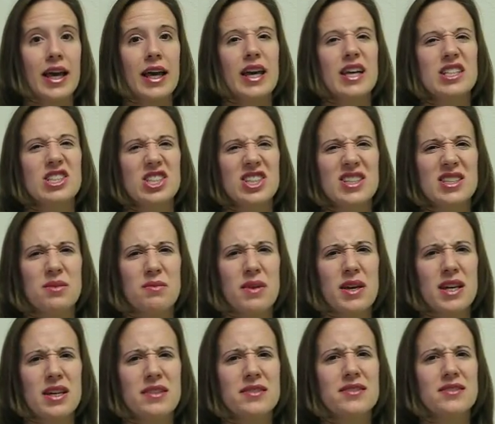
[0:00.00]
It just
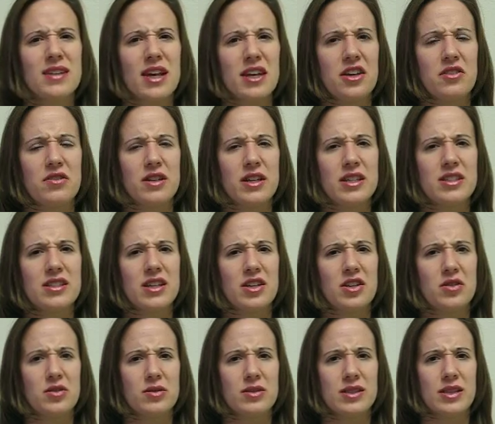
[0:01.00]
means that you need to
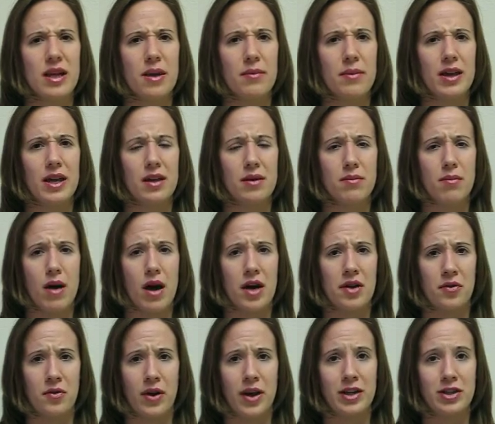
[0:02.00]
use them in
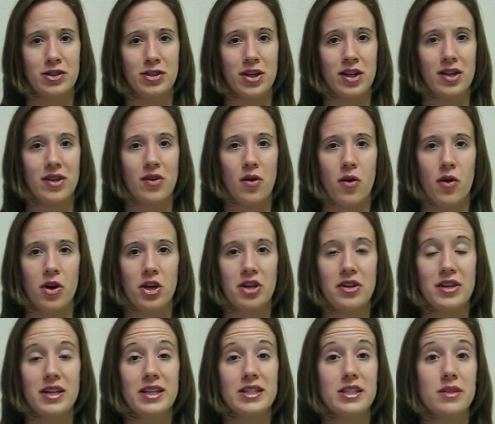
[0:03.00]
moderation, or you
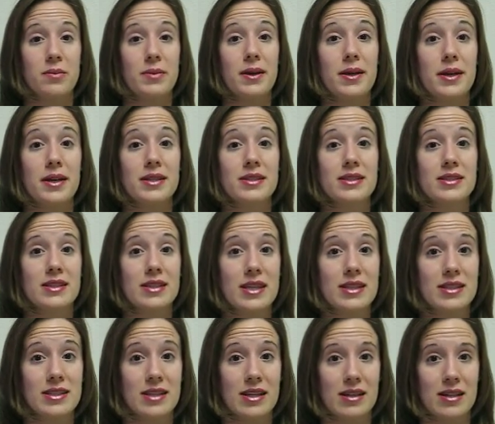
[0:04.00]
need to be
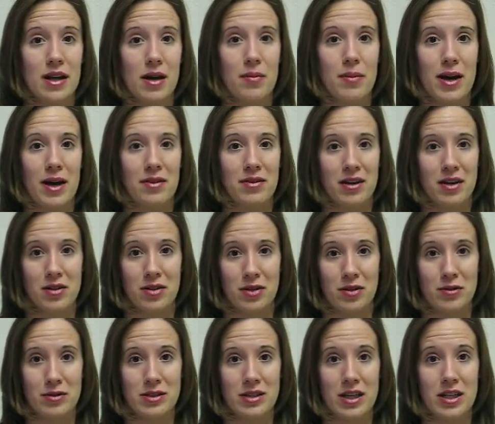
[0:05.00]
consistent about their
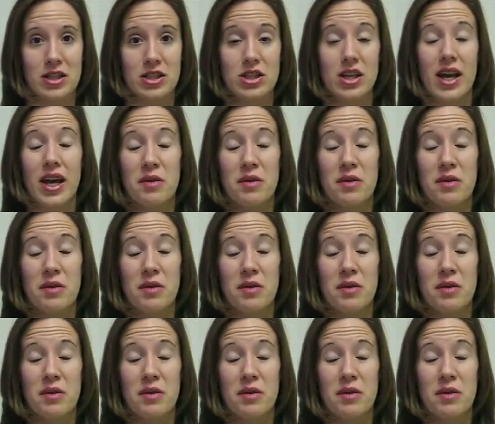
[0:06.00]
usage,